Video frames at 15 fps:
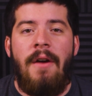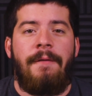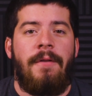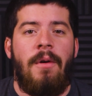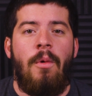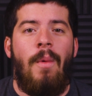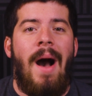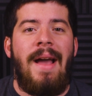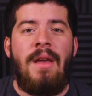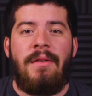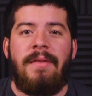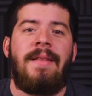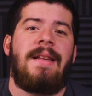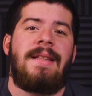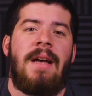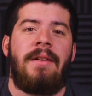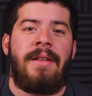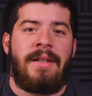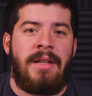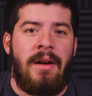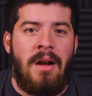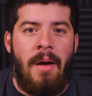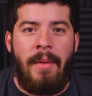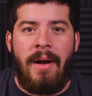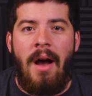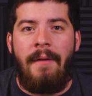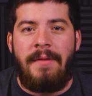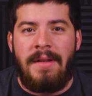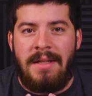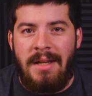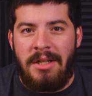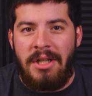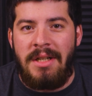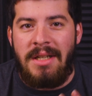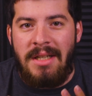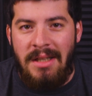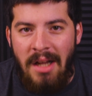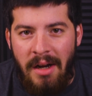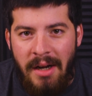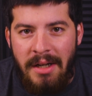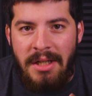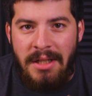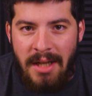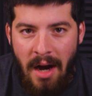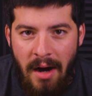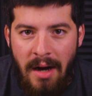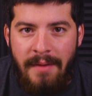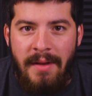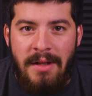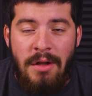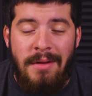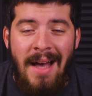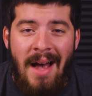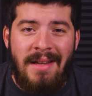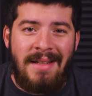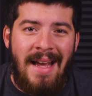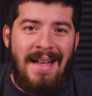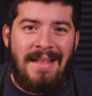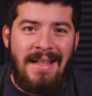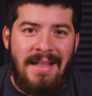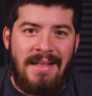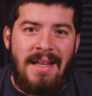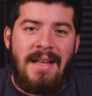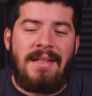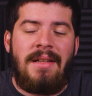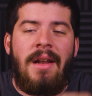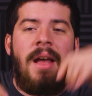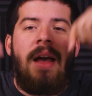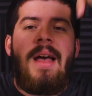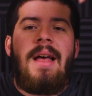for why you think the Celtics are coming off to such a sluggish start in the 2018 season,